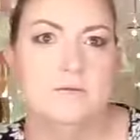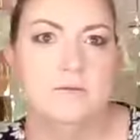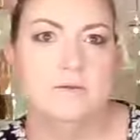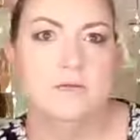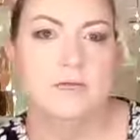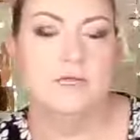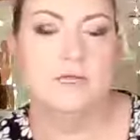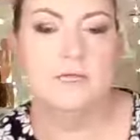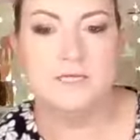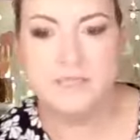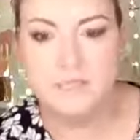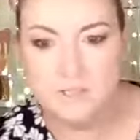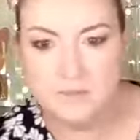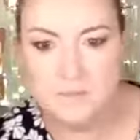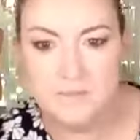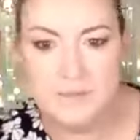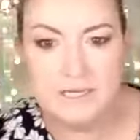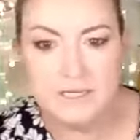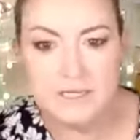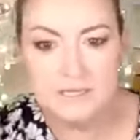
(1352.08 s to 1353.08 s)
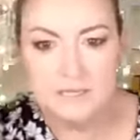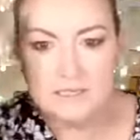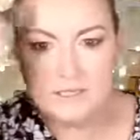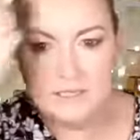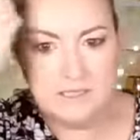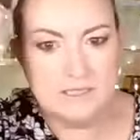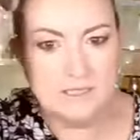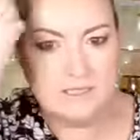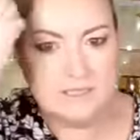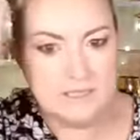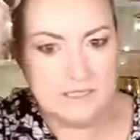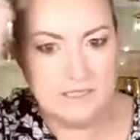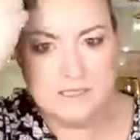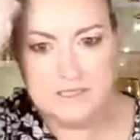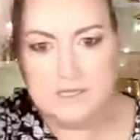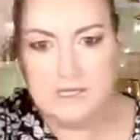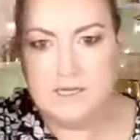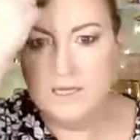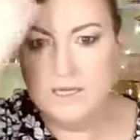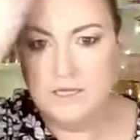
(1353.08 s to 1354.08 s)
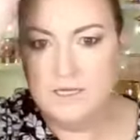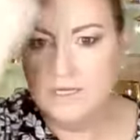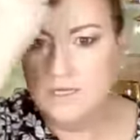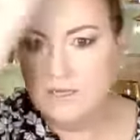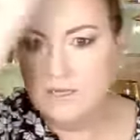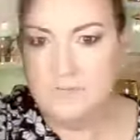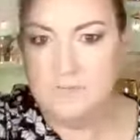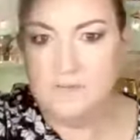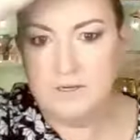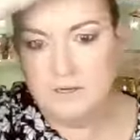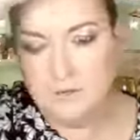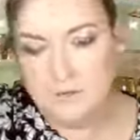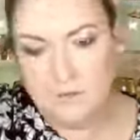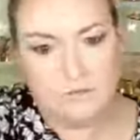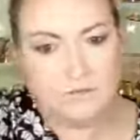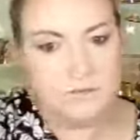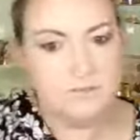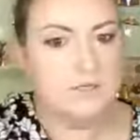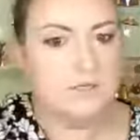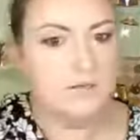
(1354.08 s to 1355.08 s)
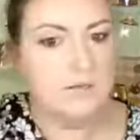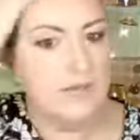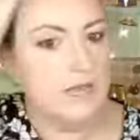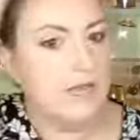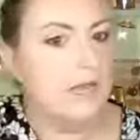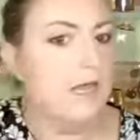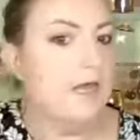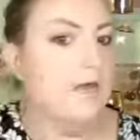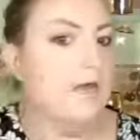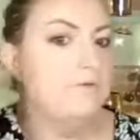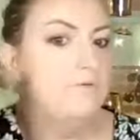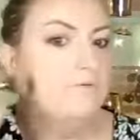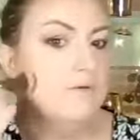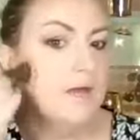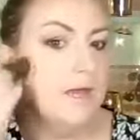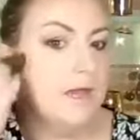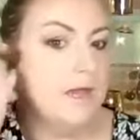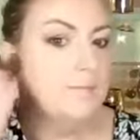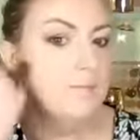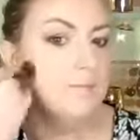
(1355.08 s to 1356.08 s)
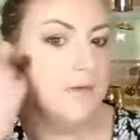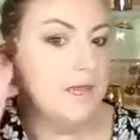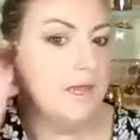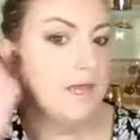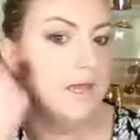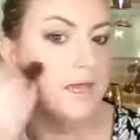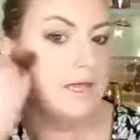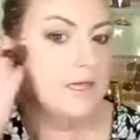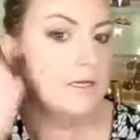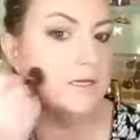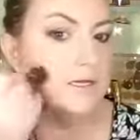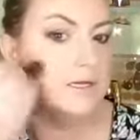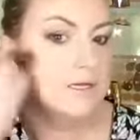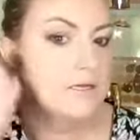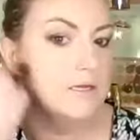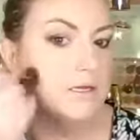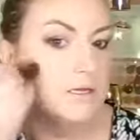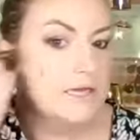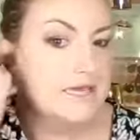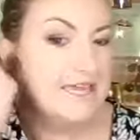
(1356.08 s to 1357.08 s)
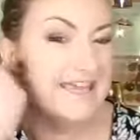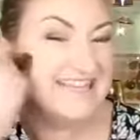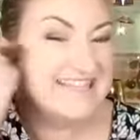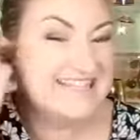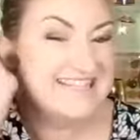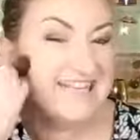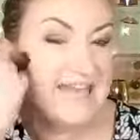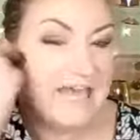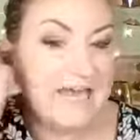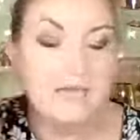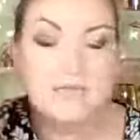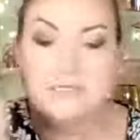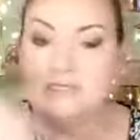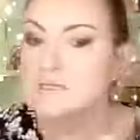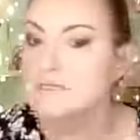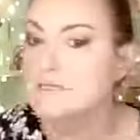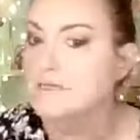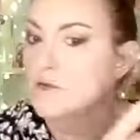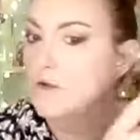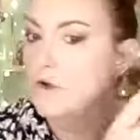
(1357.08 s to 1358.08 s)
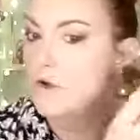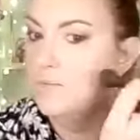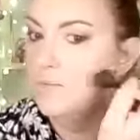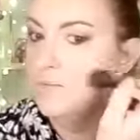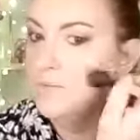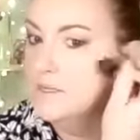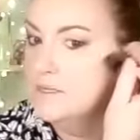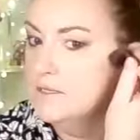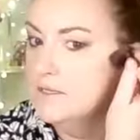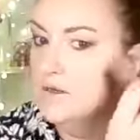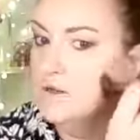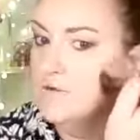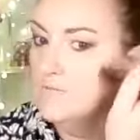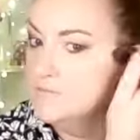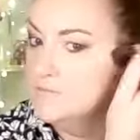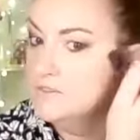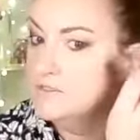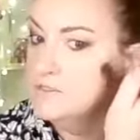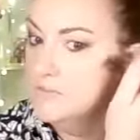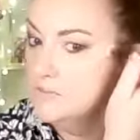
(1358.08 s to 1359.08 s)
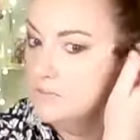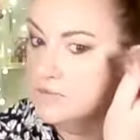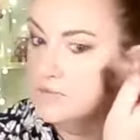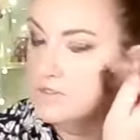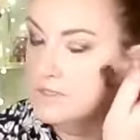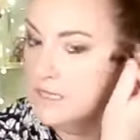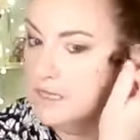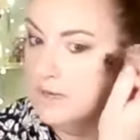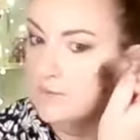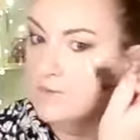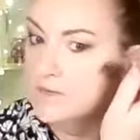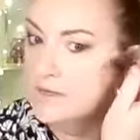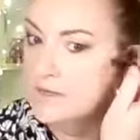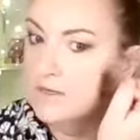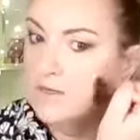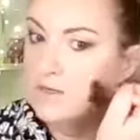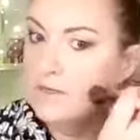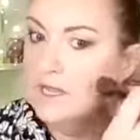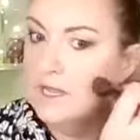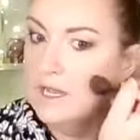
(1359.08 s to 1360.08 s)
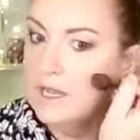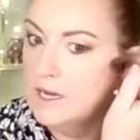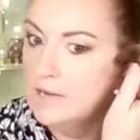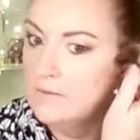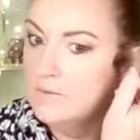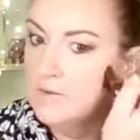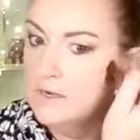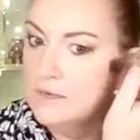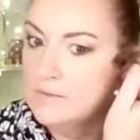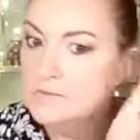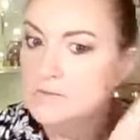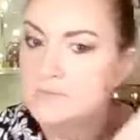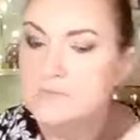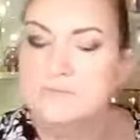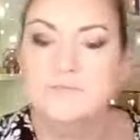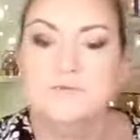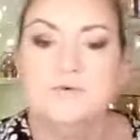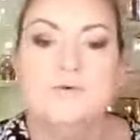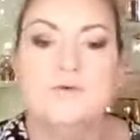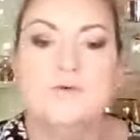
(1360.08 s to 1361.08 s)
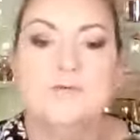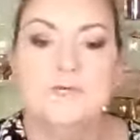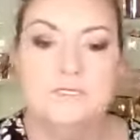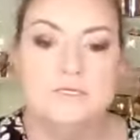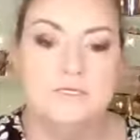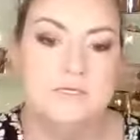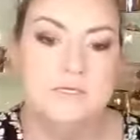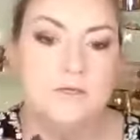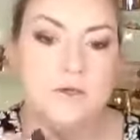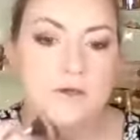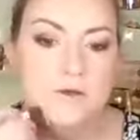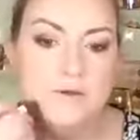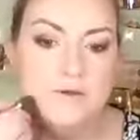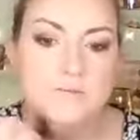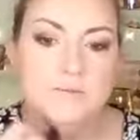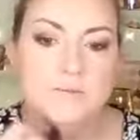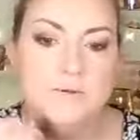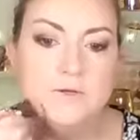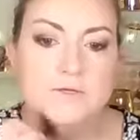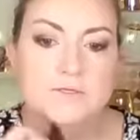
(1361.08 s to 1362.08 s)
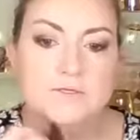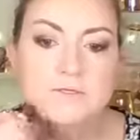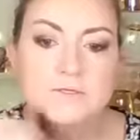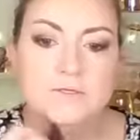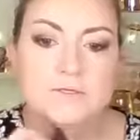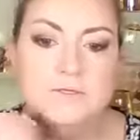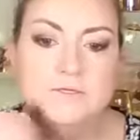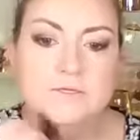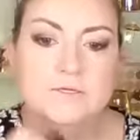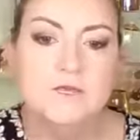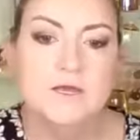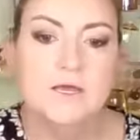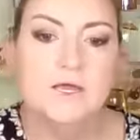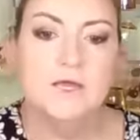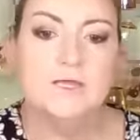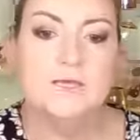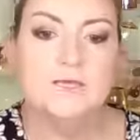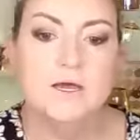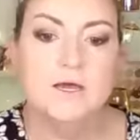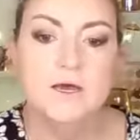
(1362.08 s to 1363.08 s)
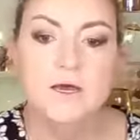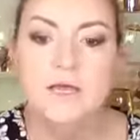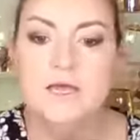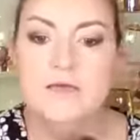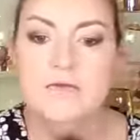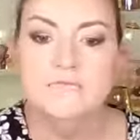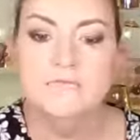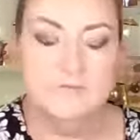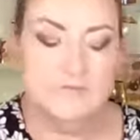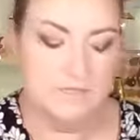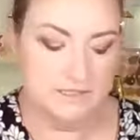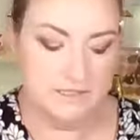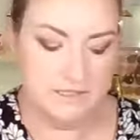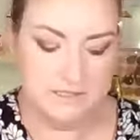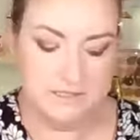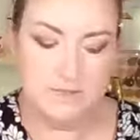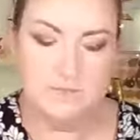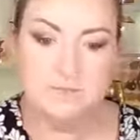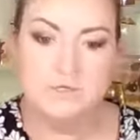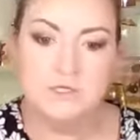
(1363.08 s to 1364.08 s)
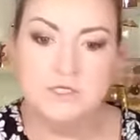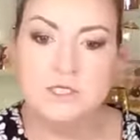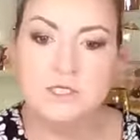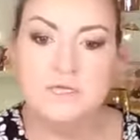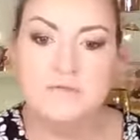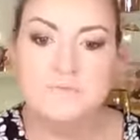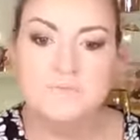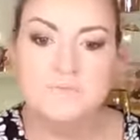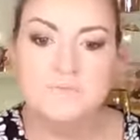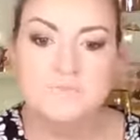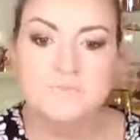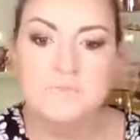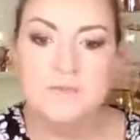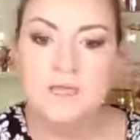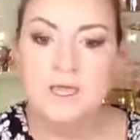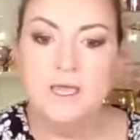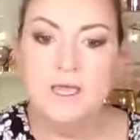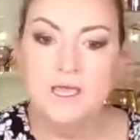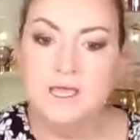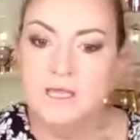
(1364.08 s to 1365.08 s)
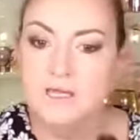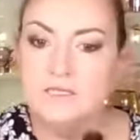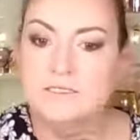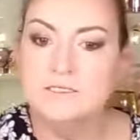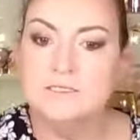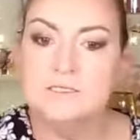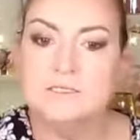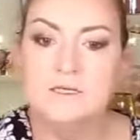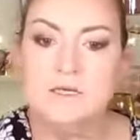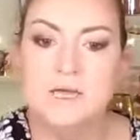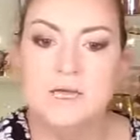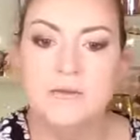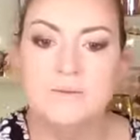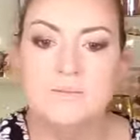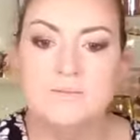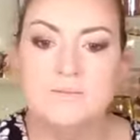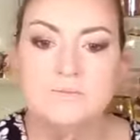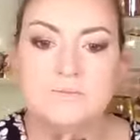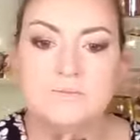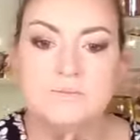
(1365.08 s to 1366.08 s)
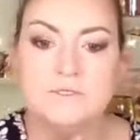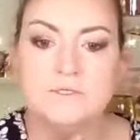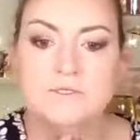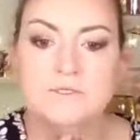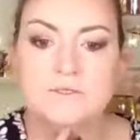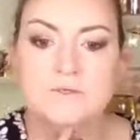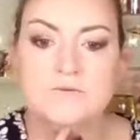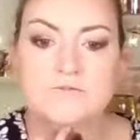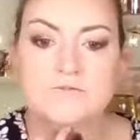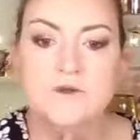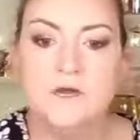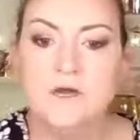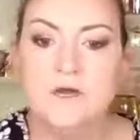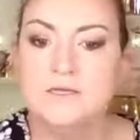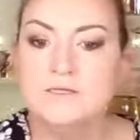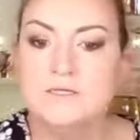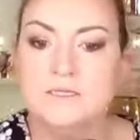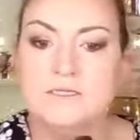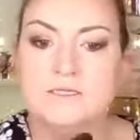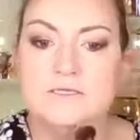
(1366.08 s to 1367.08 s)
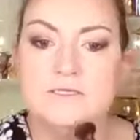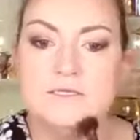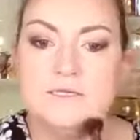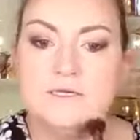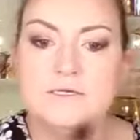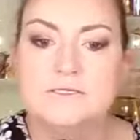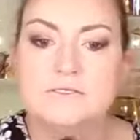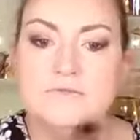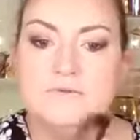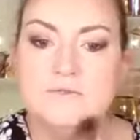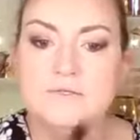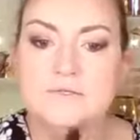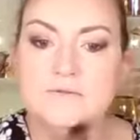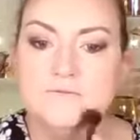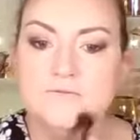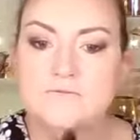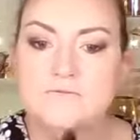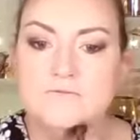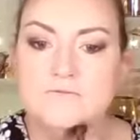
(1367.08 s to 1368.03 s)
election pins and things like that. But I also have a exact copy of the Zabruda camera. Now, Abraham Zabruda is the only person. Now, I have a double chin, and to sort of hide this, I do a little